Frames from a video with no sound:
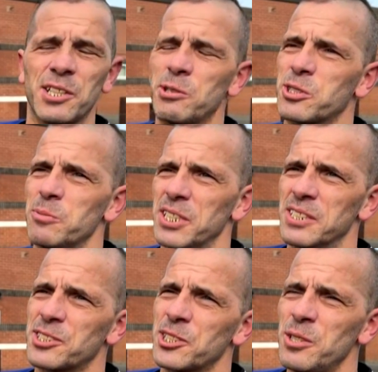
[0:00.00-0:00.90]
used to be a
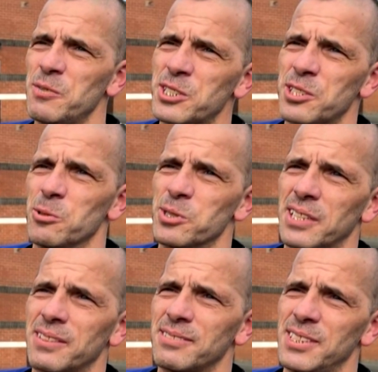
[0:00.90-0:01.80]
service user
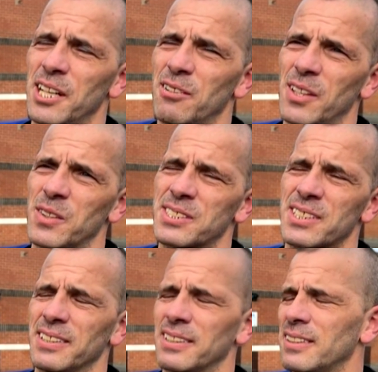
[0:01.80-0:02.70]
here at the
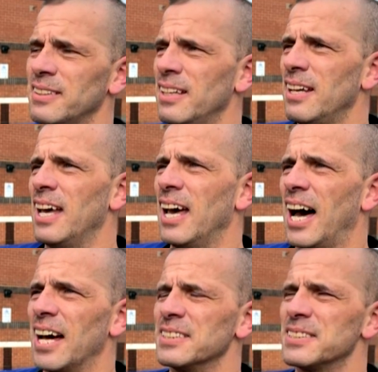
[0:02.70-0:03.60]
centre,
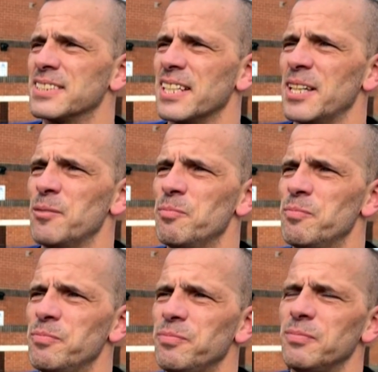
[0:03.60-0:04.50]
and
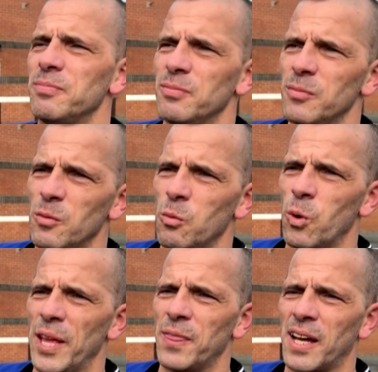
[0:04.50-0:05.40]

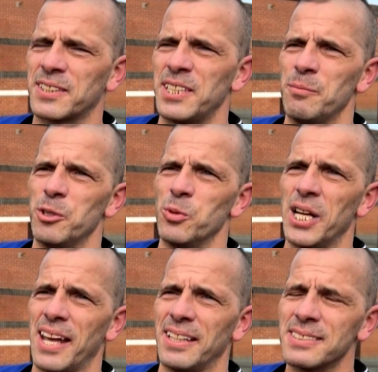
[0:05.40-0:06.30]
when that came to an
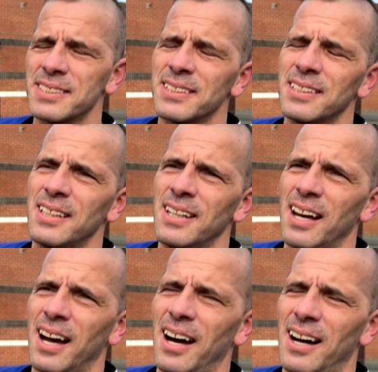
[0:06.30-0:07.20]
end,
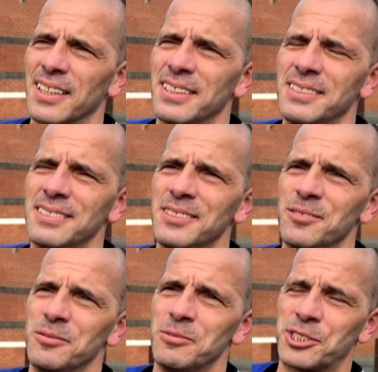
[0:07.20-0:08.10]
I
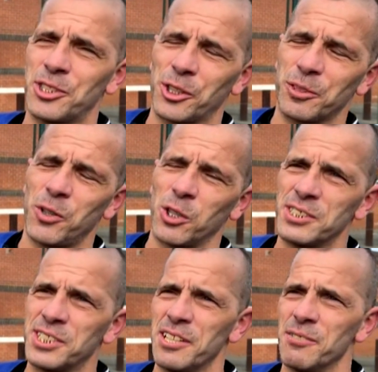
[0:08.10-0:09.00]
started
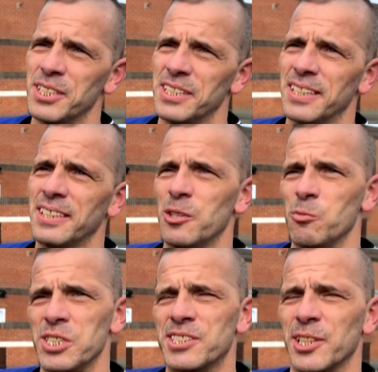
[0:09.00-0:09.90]
volunteering here and
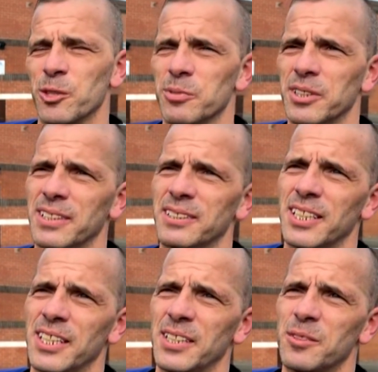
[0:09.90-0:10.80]
we set up
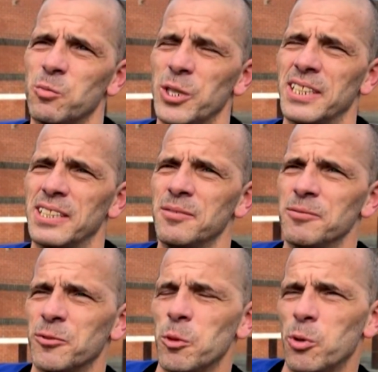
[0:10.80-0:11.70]
a weekly
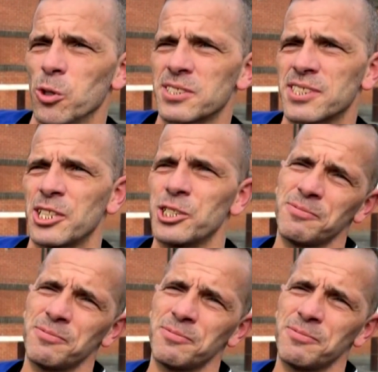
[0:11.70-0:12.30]
football session.